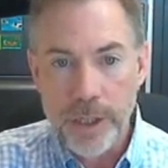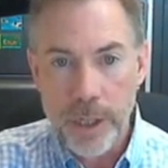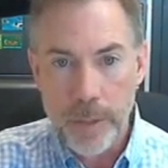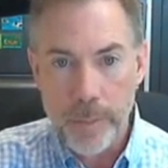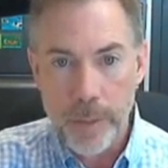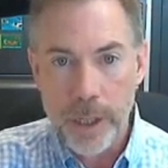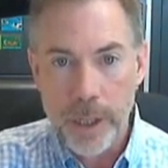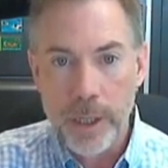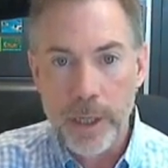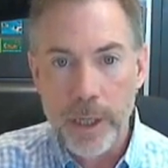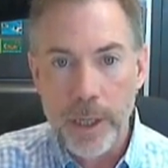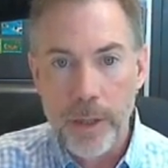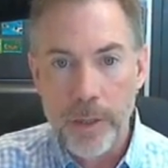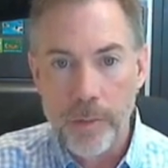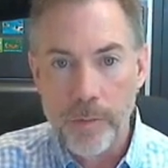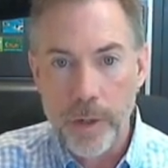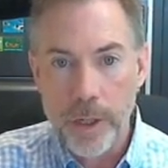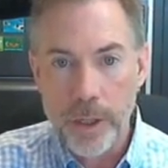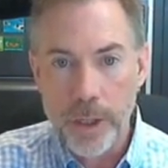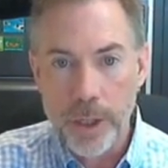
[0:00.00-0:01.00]
typically a
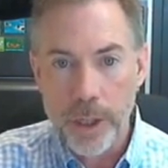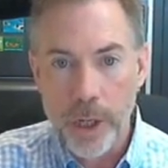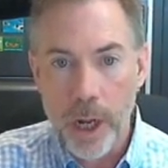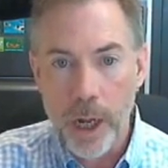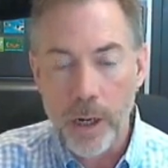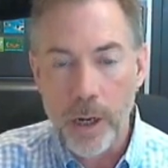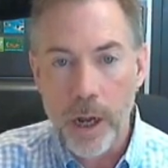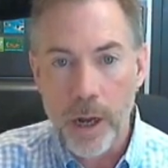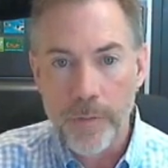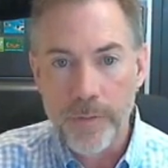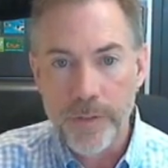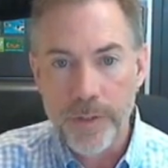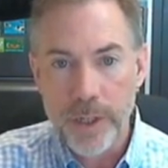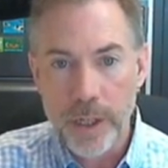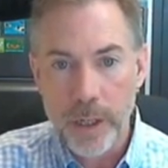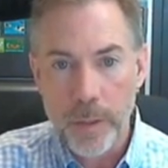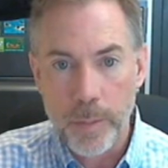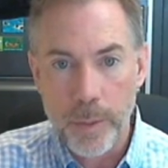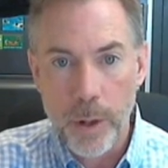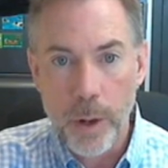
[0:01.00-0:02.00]
3-shot
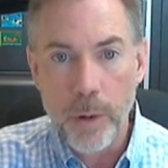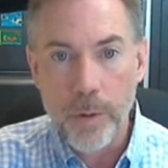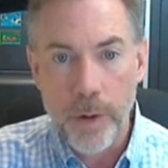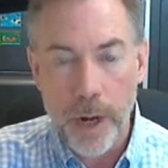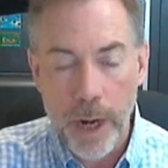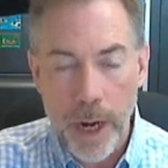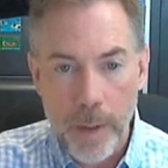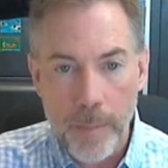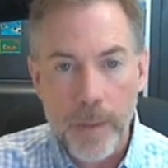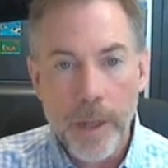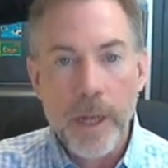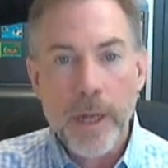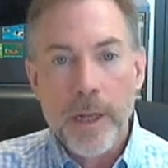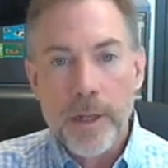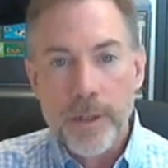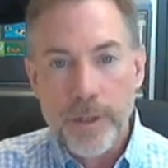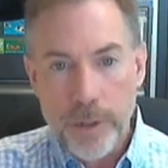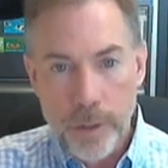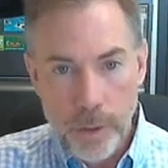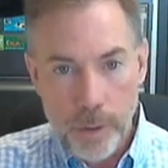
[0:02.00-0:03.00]
OV-sync program
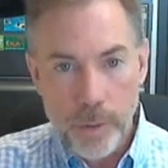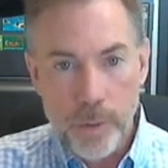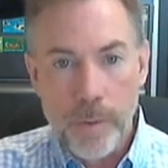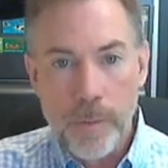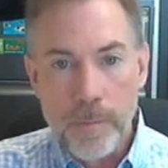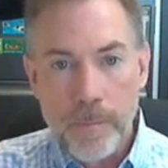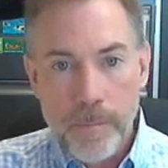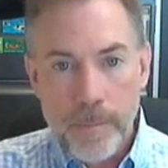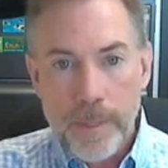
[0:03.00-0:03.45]
to